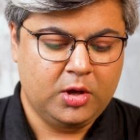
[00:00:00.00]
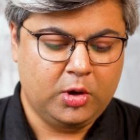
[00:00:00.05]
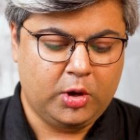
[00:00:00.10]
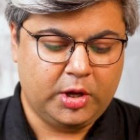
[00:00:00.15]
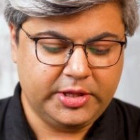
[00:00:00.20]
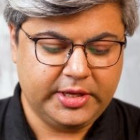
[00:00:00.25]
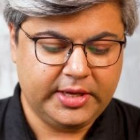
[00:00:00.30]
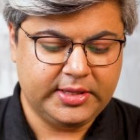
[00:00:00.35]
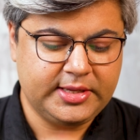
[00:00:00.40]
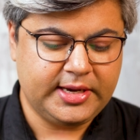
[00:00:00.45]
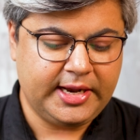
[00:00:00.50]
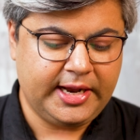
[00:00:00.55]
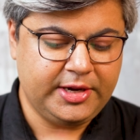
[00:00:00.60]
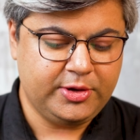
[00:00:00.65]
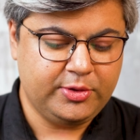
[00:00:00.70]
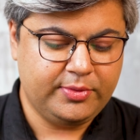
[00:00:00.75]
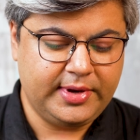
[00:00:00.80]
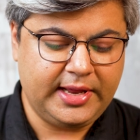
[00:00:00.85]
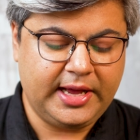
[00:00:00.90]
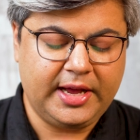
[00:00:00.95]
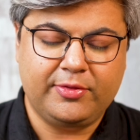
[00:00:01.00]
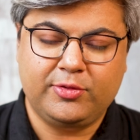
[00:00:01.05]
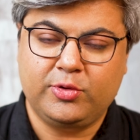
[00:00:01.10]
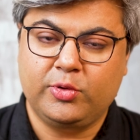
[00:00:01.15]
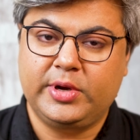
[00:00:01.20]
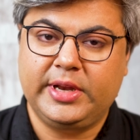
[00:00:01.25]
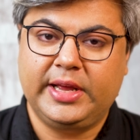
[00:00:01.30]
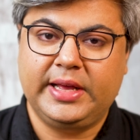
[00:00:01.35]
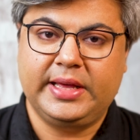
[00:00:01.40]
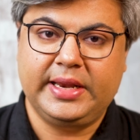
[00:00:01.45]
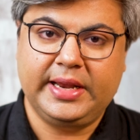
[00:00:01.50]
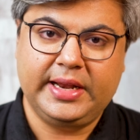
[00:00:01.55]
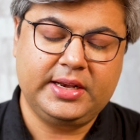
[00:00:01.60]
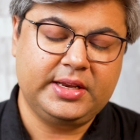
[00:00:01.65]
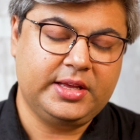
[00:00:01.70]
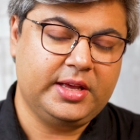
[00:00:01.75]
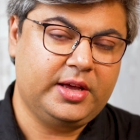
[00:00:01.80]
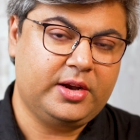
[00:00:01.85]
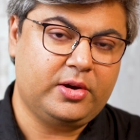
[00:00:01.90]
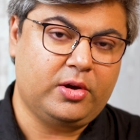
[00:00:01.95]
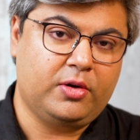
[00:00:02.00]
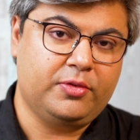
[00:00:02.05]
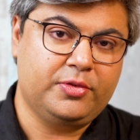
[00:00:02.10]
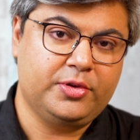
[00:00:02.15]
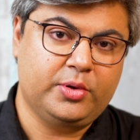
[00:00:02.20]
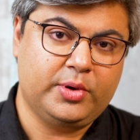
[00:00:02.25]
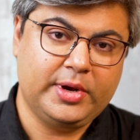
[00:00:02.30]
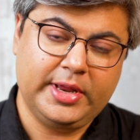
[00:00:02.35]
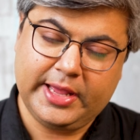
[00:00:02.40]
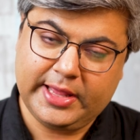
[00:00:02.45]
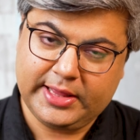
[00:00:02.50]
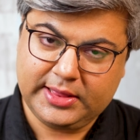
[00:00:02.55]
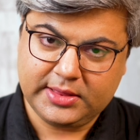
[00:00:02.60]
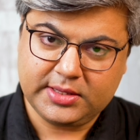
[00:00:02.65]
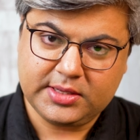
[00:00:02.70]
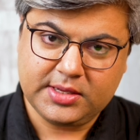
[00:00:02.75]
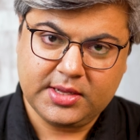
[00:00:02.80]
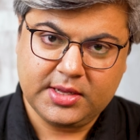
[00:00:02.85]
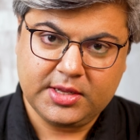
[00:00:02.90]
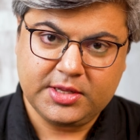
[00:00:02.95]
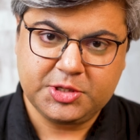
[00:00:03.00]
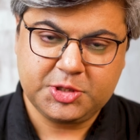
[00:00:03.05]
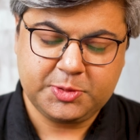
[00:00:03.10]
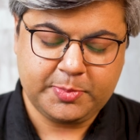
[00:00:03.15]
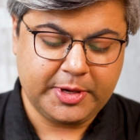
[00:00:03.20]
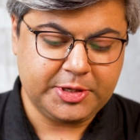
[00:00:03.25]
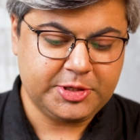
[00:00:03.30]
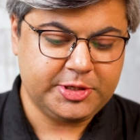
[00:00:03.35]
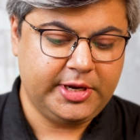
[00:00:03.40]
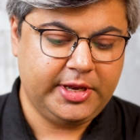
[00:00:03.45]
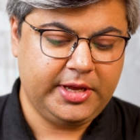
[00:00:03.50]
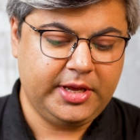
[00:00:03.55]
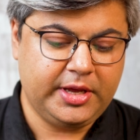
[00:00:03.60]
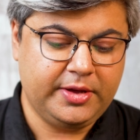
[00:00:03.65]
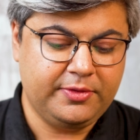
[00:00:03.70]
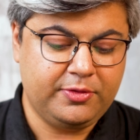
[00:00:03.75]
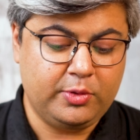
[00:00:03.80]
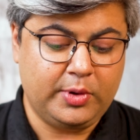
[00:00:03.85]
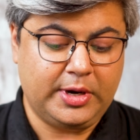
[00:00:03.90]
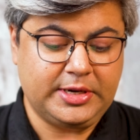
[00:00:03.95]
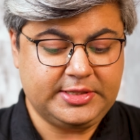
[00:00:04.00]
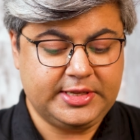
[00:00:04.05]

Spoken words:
On the other hand, you will have to take great care of your health, especially if you are